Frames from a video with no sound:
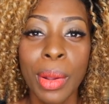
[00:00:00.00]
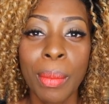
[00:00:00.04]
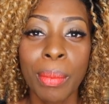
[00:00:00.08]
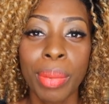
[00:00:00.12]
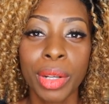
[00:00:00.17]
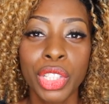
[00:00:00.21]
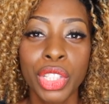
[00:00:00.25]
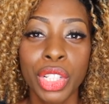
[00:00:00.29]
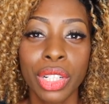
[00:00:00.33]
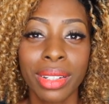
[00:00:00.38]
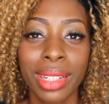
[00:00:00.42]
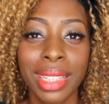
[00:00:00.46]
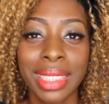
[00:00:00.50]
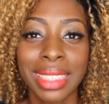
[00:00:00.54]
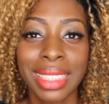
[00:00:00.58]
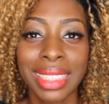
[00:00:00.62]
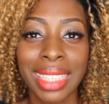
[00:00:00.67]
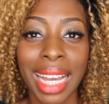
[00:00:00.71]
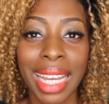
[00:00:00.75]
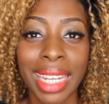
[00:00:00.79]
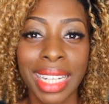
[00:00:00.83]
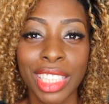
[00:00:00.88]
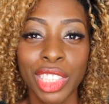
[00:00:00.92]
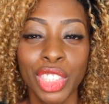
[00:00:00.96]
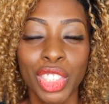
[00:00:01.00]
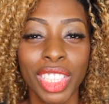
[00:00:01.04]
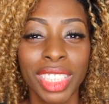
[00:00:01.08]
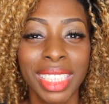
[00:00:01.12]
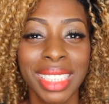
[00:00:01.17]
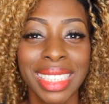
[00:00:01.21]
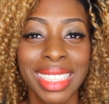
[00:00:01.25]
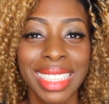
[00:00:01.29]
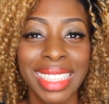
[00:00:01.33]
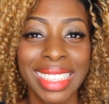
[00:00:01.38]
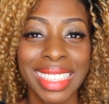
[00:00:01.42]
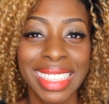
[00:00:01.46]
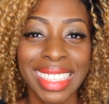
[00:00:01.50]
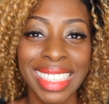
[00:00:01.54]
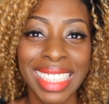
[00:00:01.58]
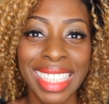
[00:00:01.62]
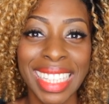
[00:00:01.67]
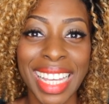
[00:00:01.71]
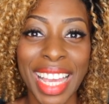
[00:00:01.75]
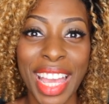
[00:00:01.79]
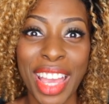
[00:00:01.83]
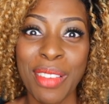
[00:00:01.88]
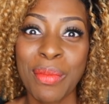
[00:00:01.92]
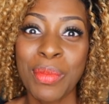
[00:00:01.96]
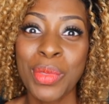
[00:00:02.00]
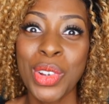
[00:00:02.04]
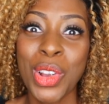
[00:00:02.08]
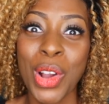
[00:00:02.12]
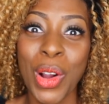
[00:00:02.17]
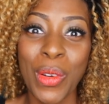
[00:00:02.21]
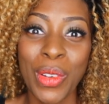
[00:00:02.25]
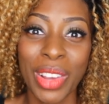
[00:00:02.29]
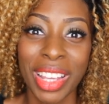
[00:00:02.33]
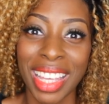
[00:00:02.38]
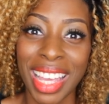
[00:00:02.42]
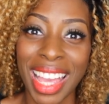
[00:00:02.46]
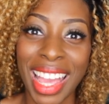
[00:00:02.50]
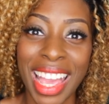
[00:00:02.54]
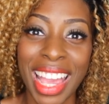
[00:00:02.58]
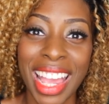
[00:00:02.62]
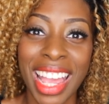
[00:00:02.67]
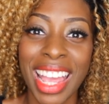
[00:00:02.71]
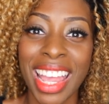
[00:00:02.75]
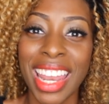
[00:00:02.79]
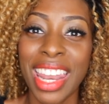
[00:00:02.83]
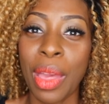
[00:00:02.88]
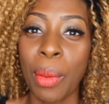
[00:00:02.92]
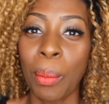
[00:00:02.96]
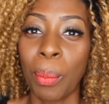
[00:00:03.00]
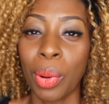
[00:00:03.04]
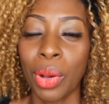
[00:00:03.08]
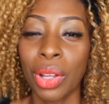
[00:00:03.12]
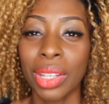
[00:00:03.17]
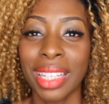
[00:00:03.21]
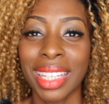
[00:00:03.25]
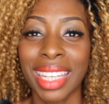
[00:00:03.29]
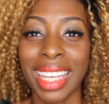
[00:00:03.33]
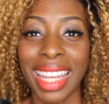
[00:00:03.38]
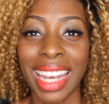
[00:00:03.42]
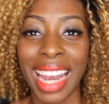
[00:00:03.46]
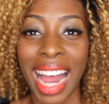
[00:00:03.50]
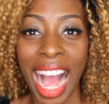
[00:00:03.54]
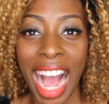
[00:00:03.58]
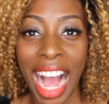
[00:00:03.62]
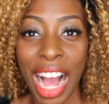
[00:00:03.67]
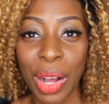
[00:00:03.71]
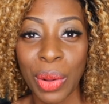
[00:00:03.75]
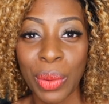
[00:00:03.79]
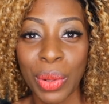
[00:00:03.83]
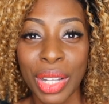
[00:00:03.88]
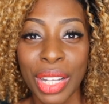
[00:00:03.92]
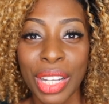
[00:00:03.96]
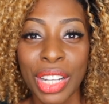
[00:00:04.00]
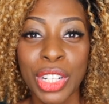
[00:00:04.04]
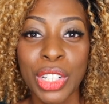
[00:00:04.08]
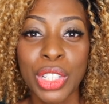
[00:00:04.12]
but you're excited just to see him going in and pulling it out.